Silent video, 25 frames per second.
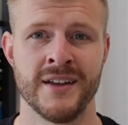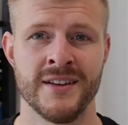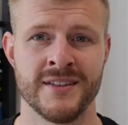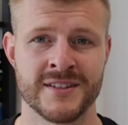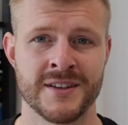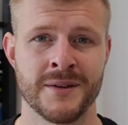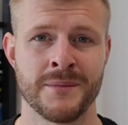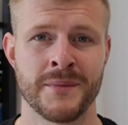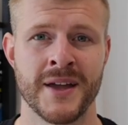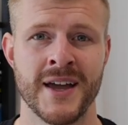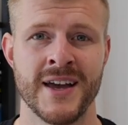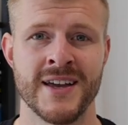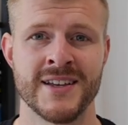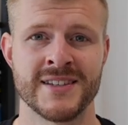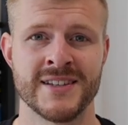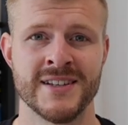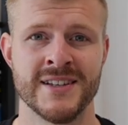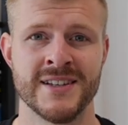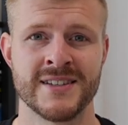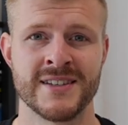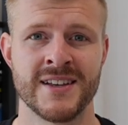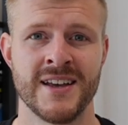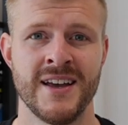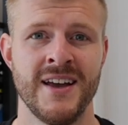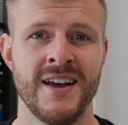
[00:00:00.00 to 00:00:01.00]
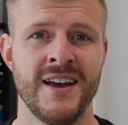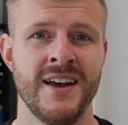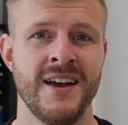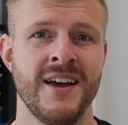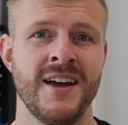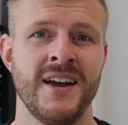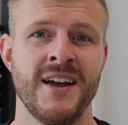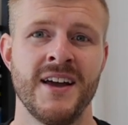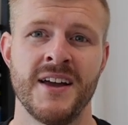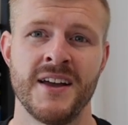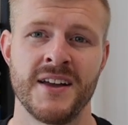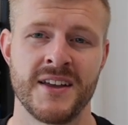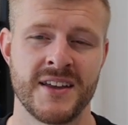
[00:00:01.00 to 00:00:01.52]
in some cases.
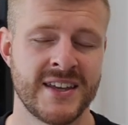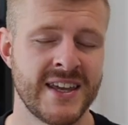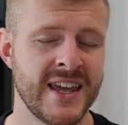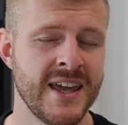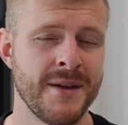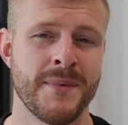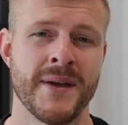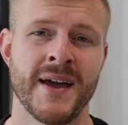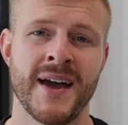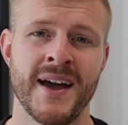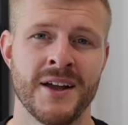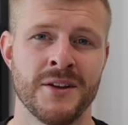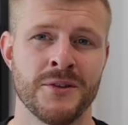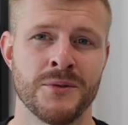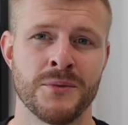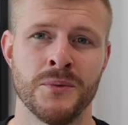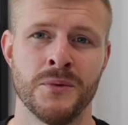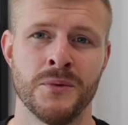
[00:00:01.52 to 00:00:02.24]
Keep your hands